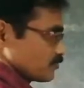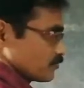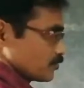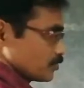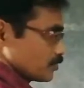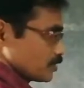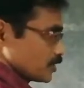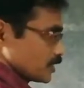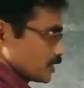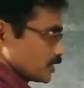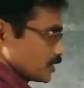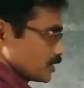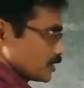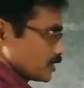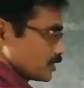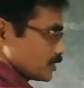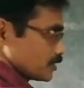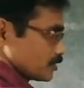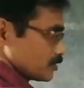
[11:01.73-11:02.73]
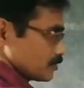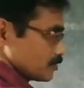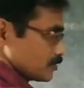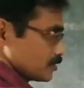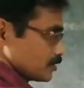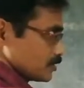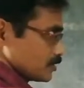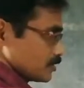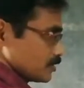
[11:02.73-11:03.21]
for
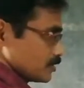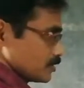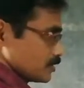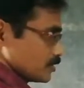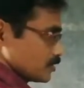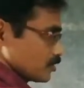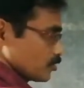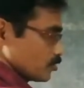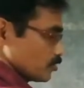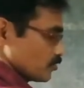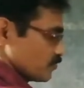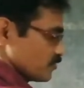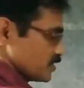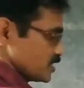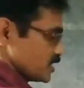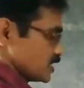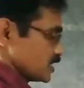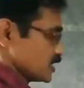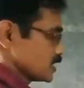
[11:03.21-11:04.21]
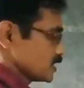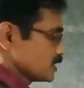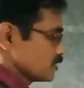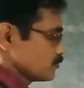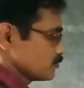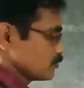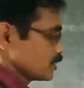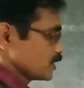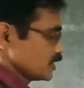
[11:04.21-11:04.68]

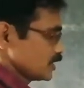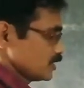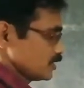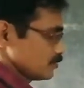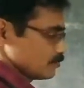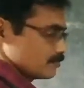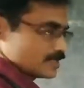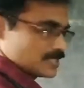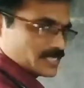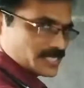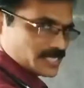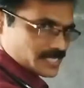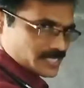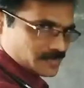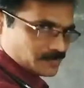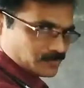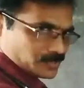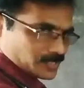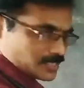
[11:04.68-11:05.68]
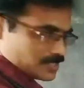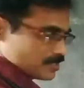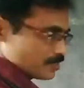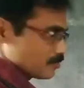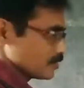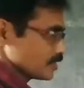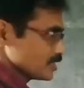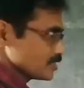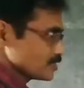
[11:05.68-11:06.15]
coefficient by linear
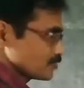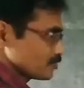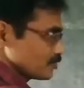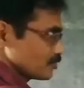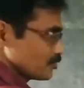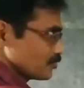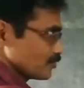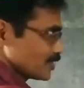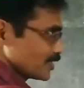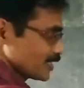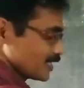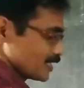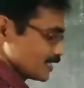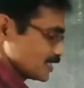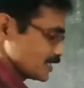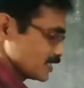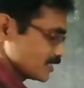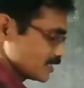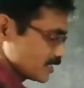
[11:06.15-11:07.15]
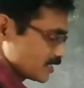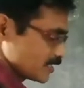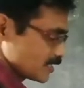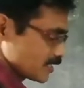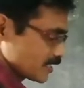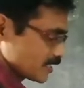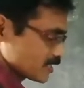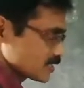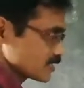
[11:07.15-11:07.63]
polynomial, so you will get the
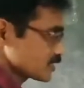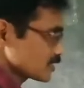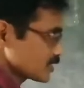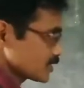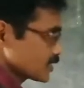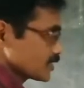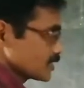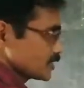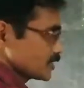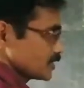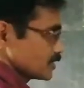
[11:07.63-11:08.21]
next